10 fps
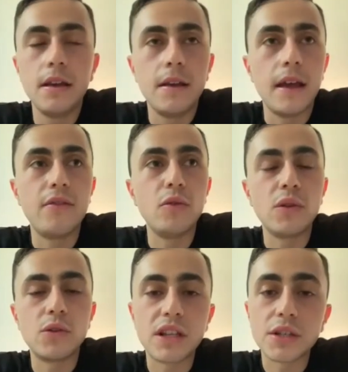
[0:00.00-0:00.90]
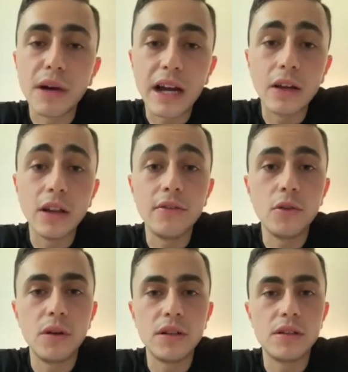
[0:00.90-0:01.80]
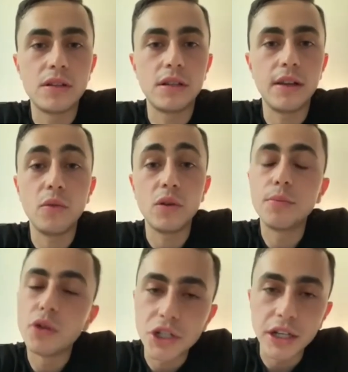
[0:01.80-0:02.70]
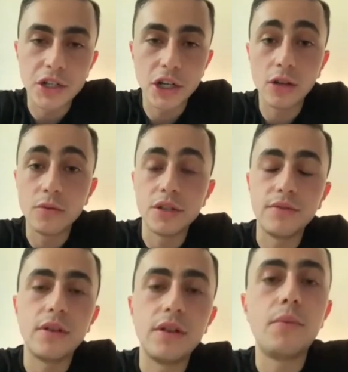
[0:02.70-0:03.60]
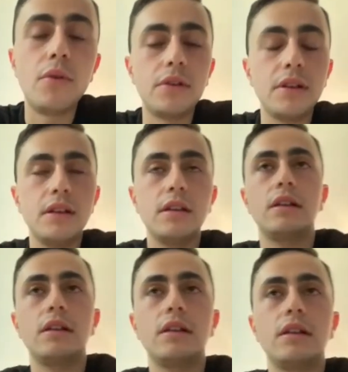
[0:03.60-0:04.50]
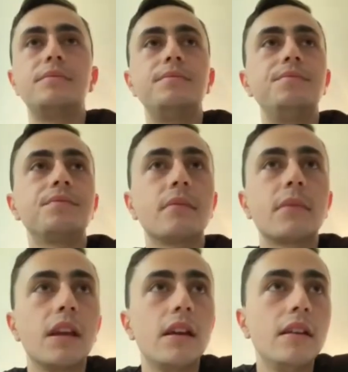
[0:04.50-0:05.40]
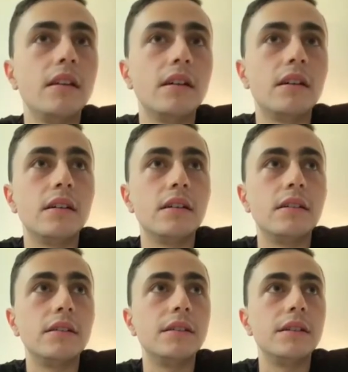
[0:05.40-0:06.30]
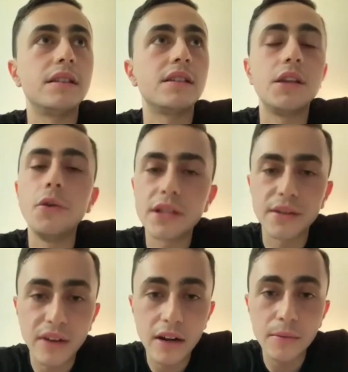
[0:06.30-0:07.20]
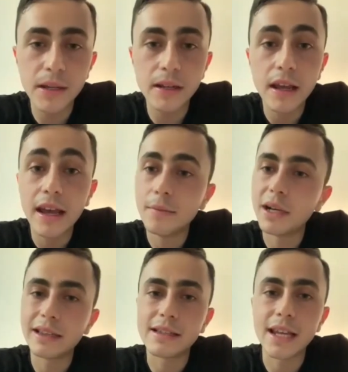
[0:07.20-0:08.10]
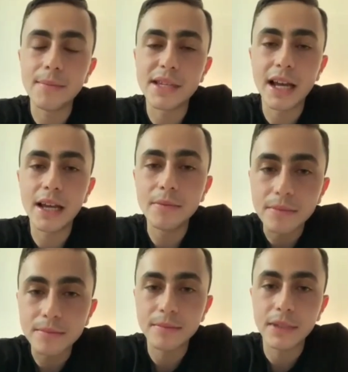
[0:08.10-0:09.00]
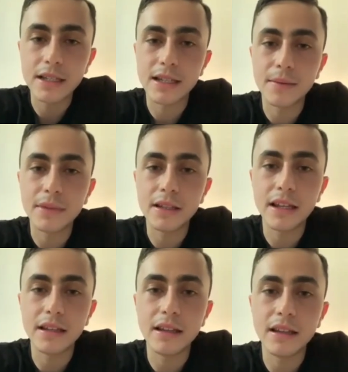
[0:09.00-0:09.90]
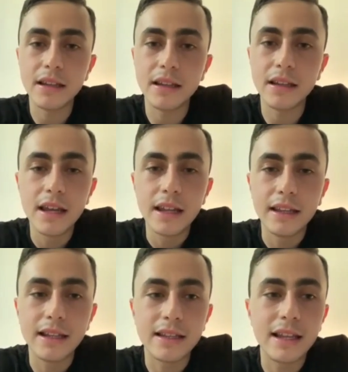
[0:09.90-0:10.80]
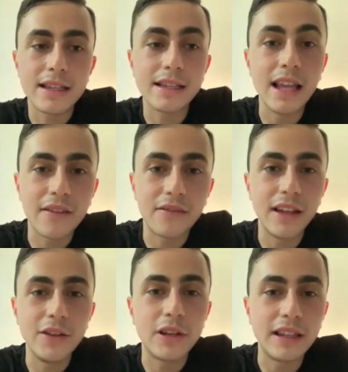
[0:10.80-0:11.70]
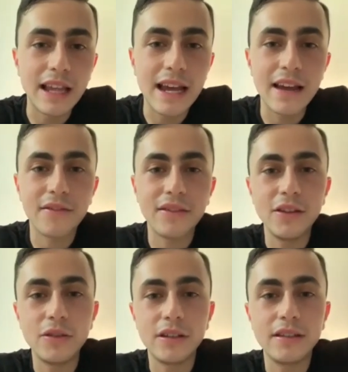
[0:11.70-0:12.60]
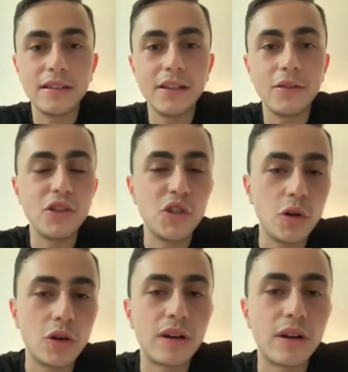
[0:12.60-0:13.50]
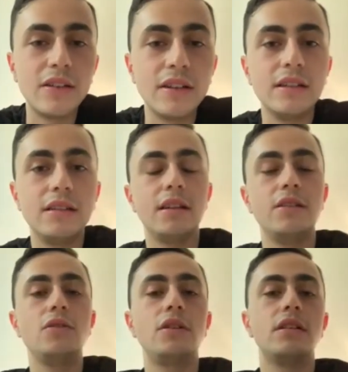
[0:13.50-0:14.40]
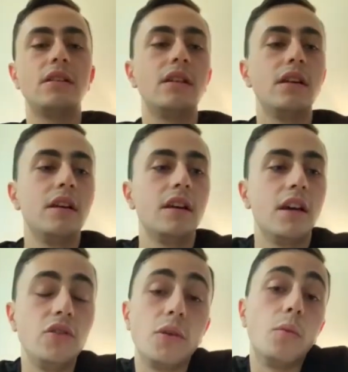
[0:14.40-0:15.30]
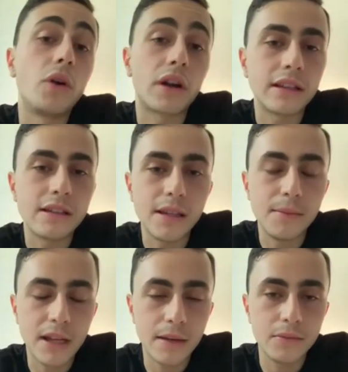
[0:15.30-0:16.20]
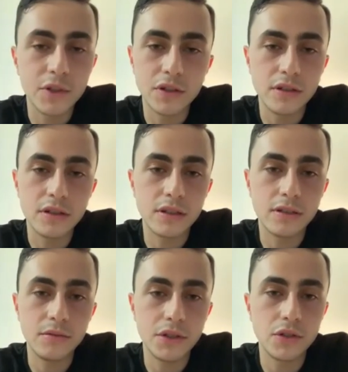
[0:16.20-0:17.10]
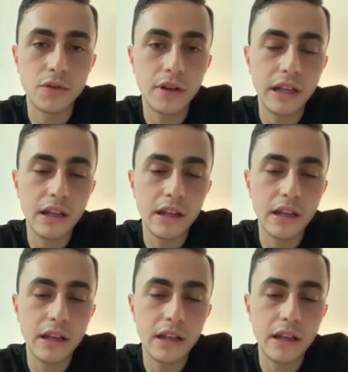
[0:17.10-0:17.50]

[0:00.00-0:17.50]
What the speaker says: Everyone's with a smile. Everyone's pushing each other, which is very important. It's a serious environment, but at the same time, it's something that's left, that you can laugh, that you can joke around, and you can work at the same time, which is great.